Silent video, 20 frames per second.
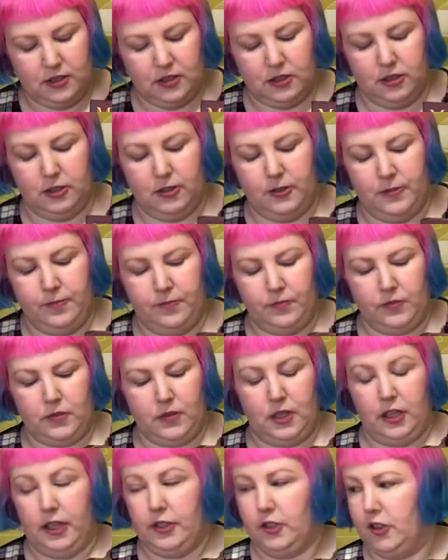So
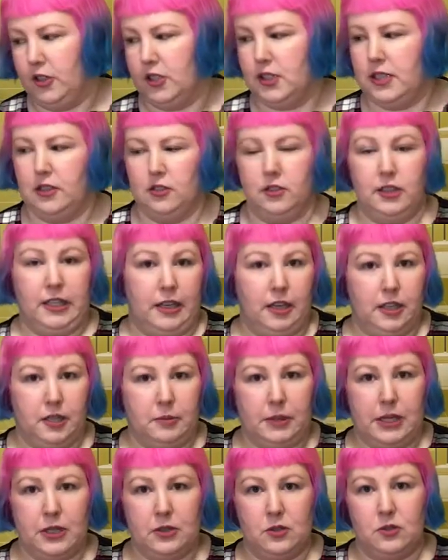I noticed it on their other
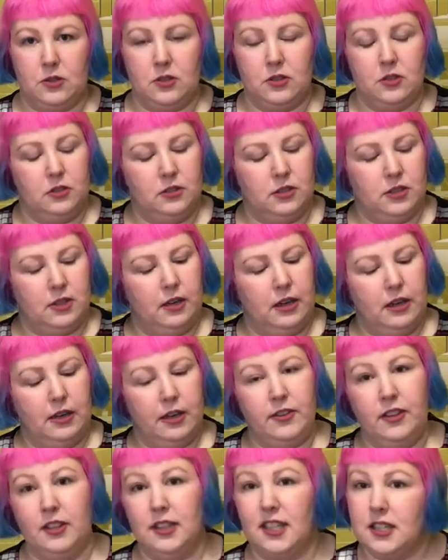puzzles too. So I
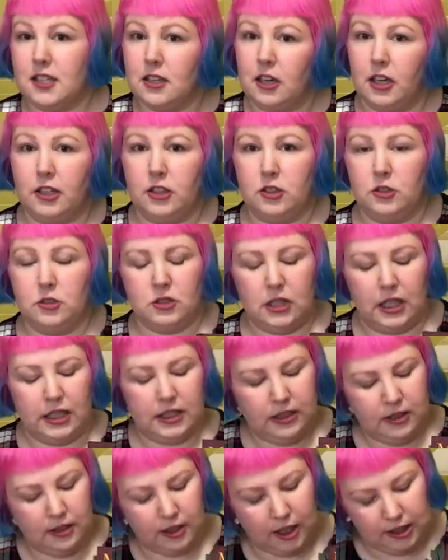think that's kind of cool.
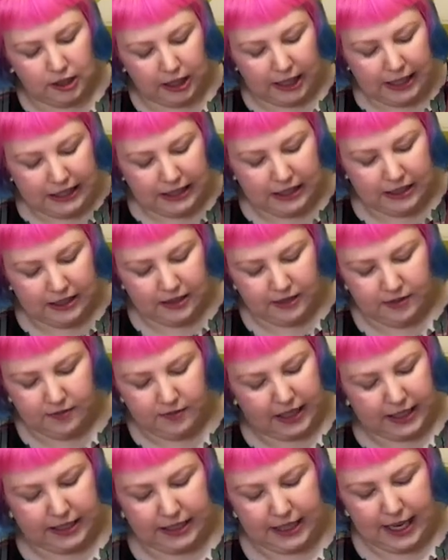I like
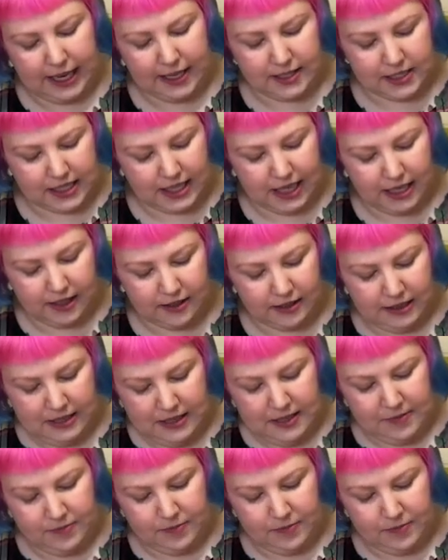that it has that.